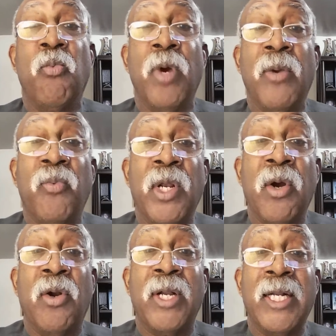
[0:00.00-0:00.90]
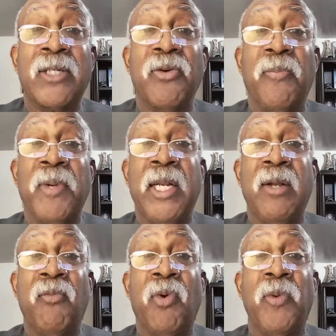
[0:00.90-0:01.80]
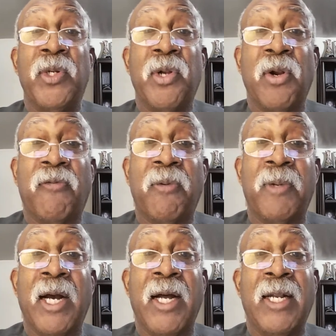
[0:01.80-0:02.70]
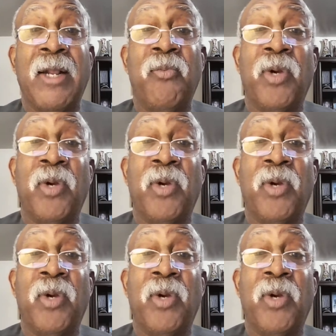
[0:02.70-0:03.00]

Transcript: when we are disobedient, when we turn from God,